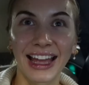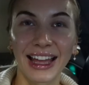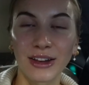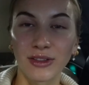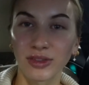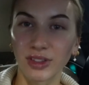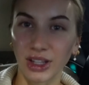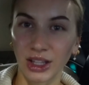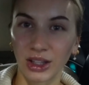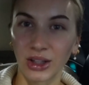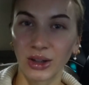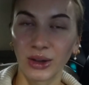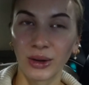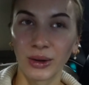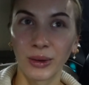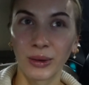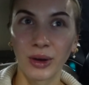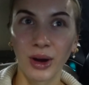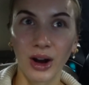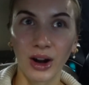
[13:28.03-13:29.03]
If
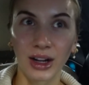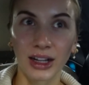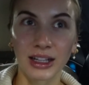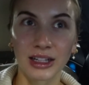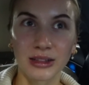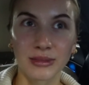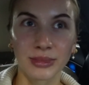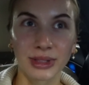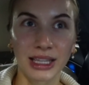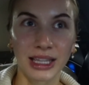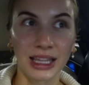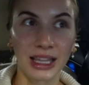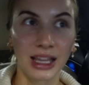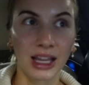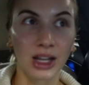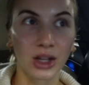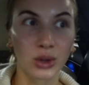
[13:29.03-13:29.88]
you are gonna be